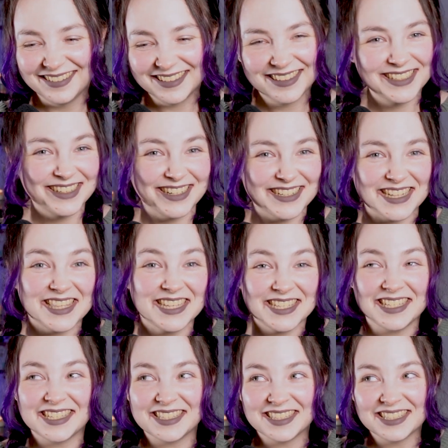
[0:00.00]
crazy. This
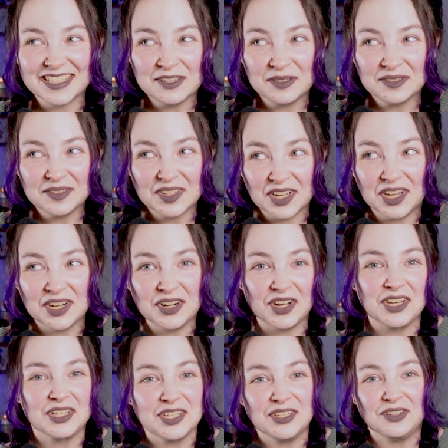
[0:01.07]
is
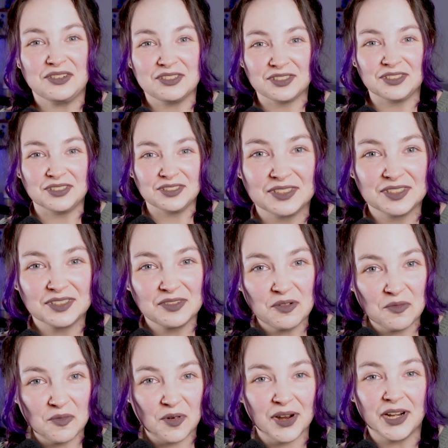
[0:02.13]
unconstitutional,
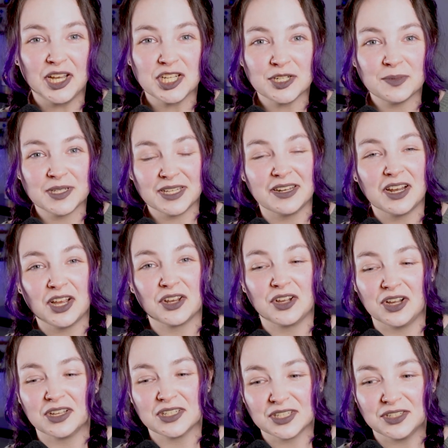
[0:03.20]
100%
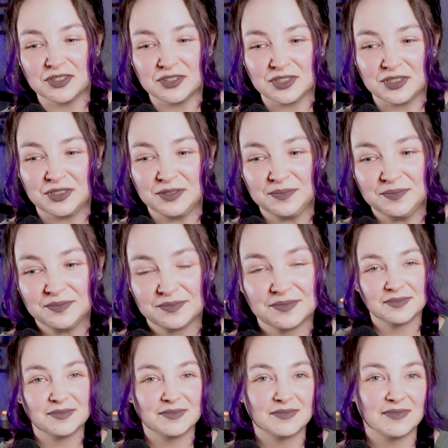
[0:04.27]
unconstitutional.
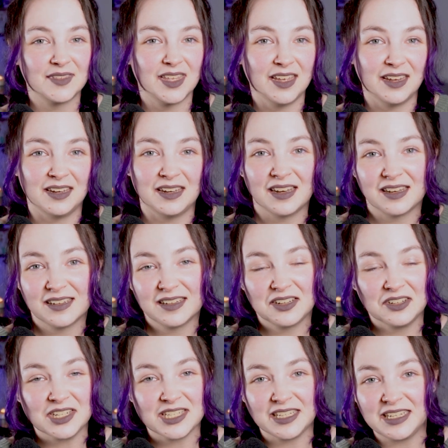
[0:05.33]
And
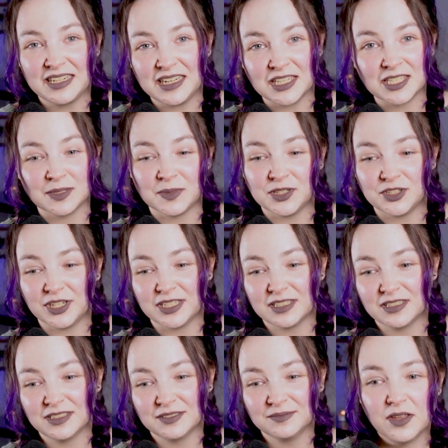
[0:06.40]
honestly, it needs to be
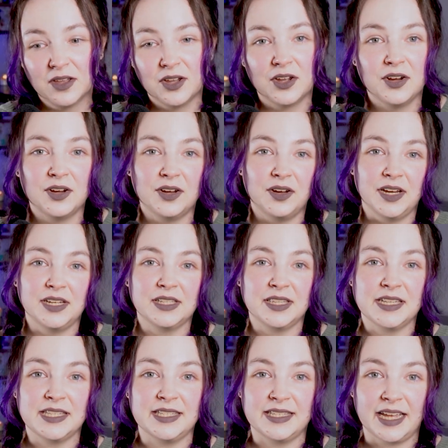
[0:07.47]
addressed. All right, the
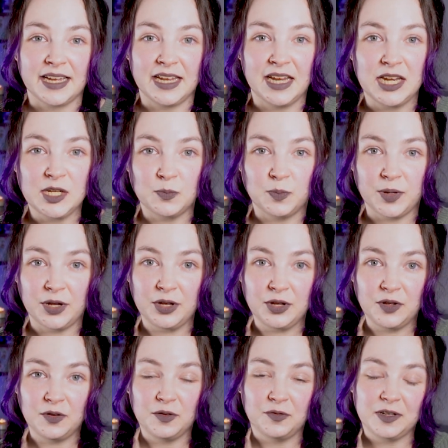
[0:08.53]
second
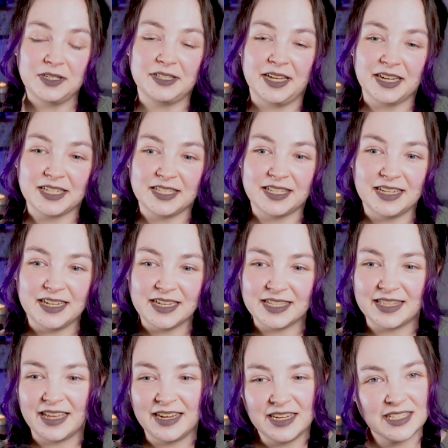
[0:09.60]
bill in Texas
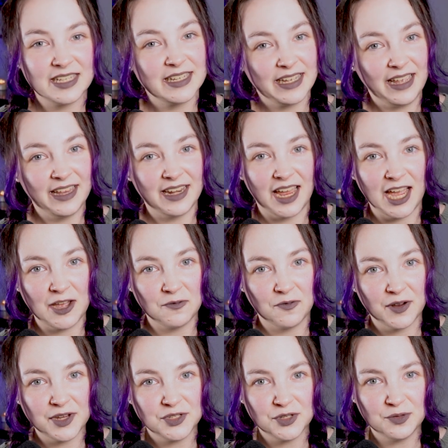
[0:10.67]
that is, again,
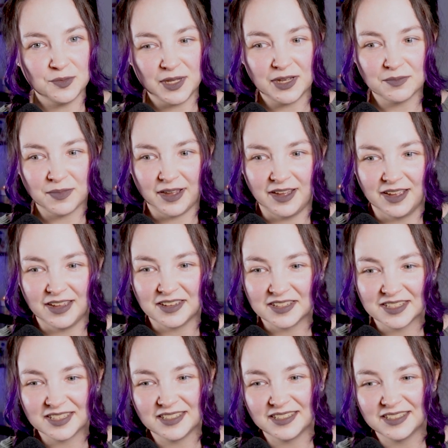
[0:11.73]
halfway to being
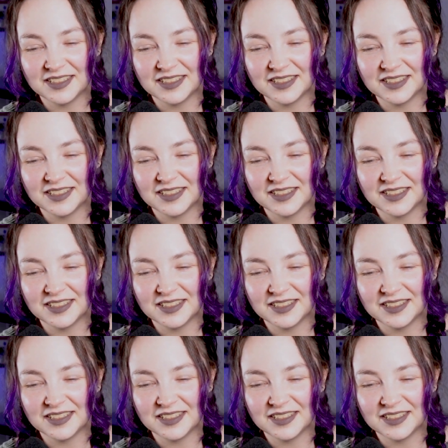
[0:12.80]
passed.